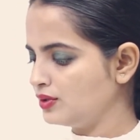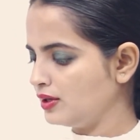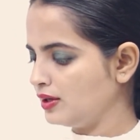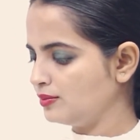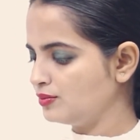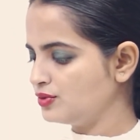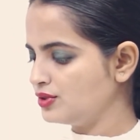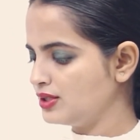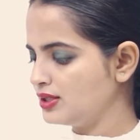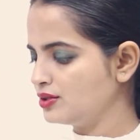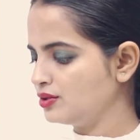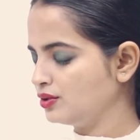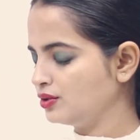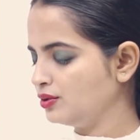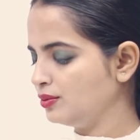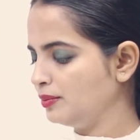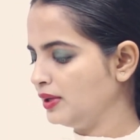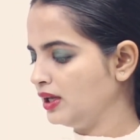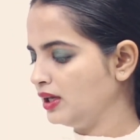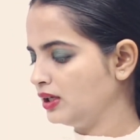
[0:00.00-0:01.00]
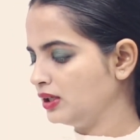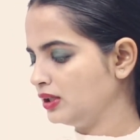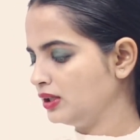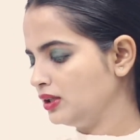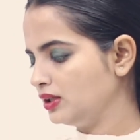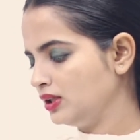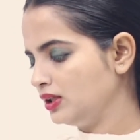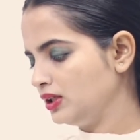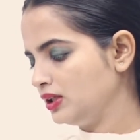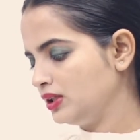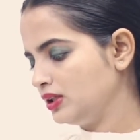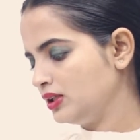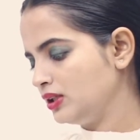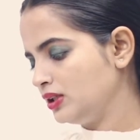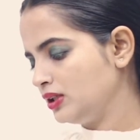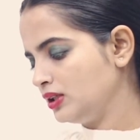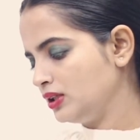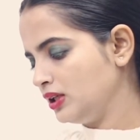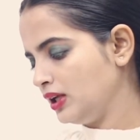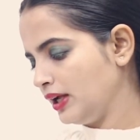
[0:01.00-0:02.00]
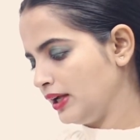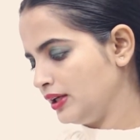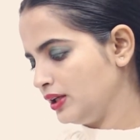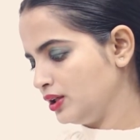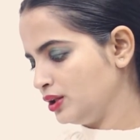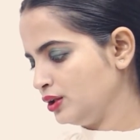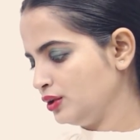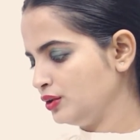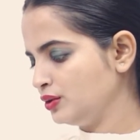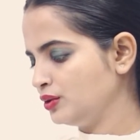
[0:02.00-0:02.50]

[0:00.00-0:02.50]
I'm just going to make a thin liner.